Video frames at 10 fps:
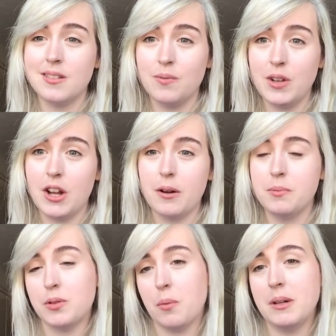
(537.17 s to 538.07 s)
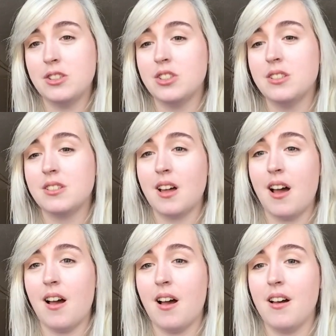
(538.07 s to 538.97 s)
video someone mentioned
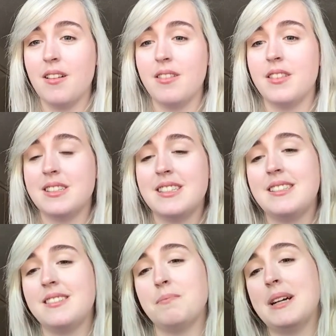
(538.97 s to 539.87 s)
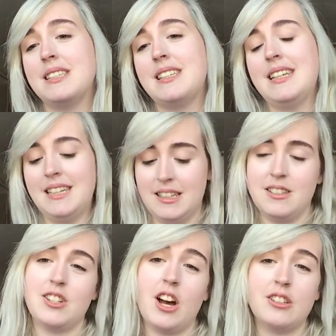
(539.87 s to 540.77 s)
my tea
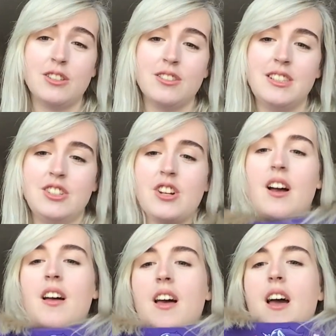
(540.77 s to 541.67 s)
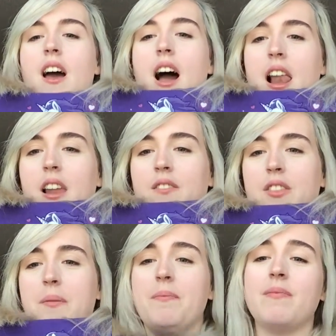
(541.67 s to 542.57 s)
turtle t-shirt. I love
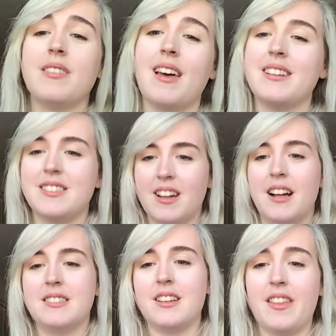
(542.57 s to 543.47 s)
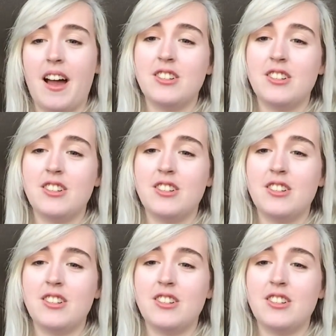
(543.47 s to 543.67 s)
them. They're designs that are